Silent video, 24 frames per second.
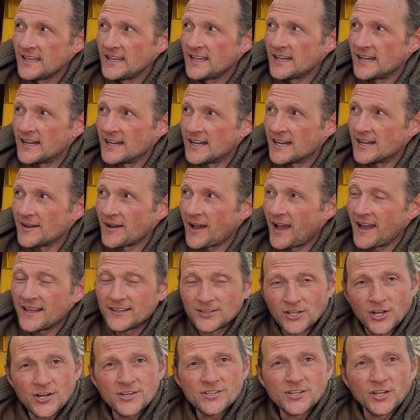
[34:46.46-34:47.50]
I
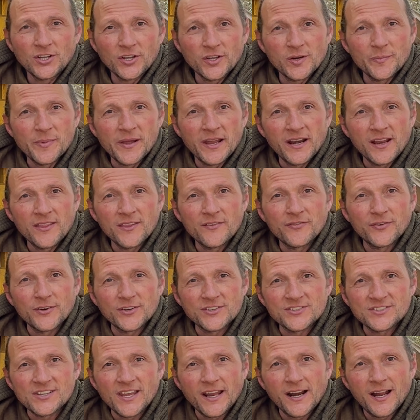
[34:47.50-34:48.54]
learned a little bit in the
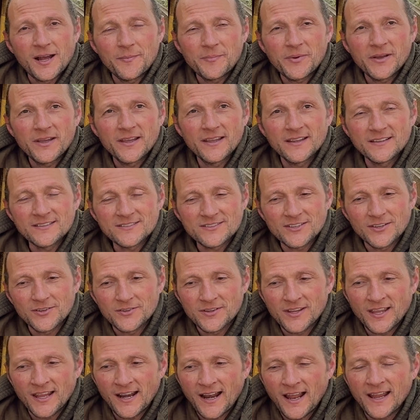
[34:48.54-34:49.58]
first setup, and so
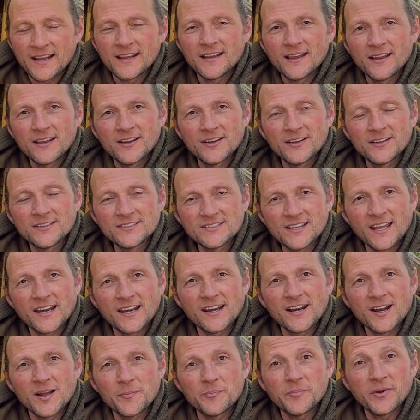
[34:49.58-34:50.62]
then I set
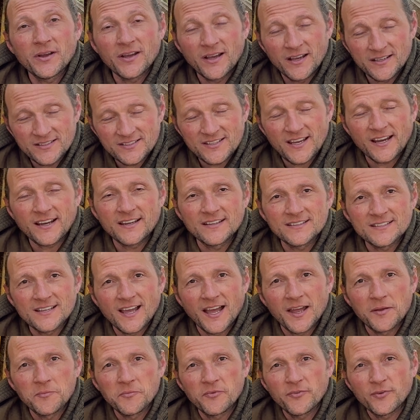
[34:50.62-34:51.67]
it up a second
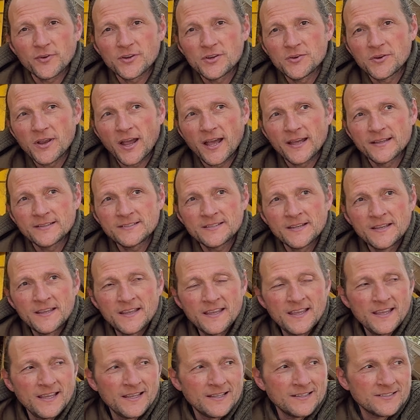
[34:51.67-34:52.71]
time for you guys
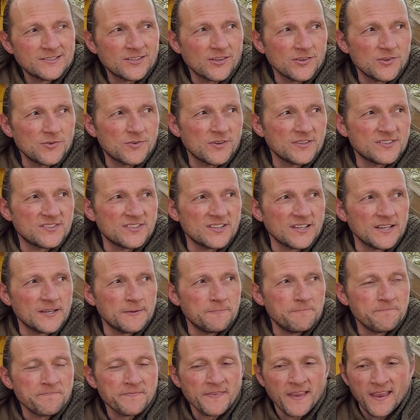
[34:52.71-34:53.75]
so you could see.
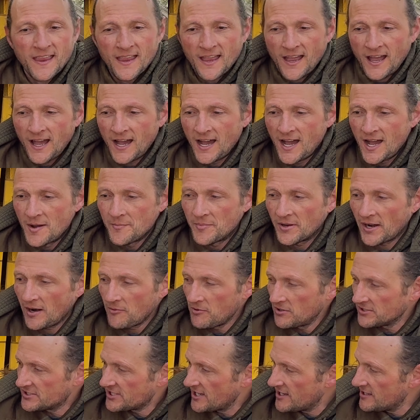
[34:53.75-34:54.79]
But I
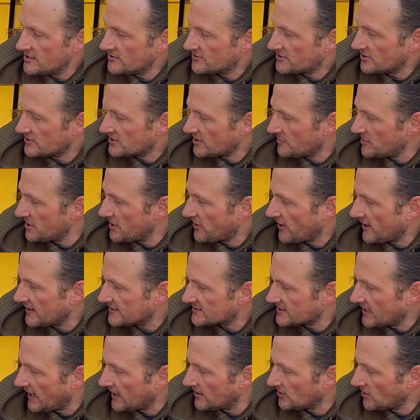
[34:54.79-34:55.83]
will tell you, so some of the things
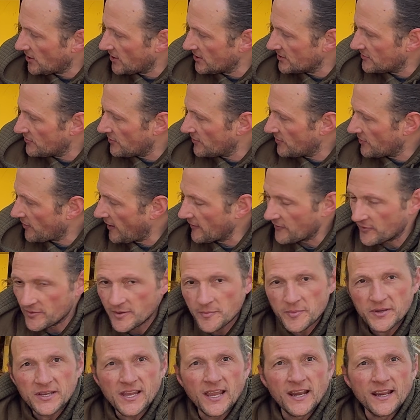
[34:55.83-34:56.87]
that I learned right from the
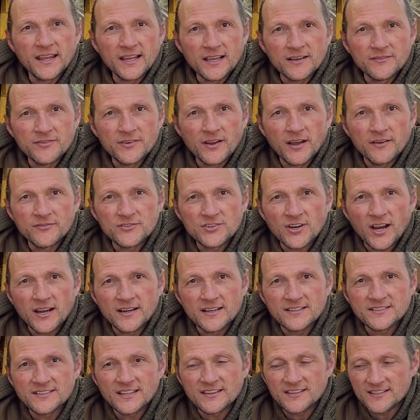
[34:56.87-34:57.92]
beginning of trying to
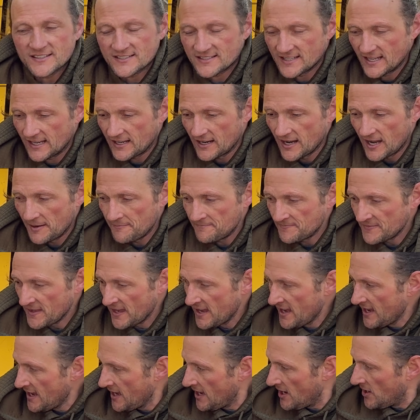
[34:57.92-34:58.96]
set this thing up
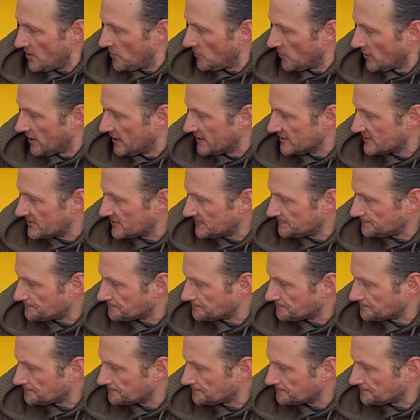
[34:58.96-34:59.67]
was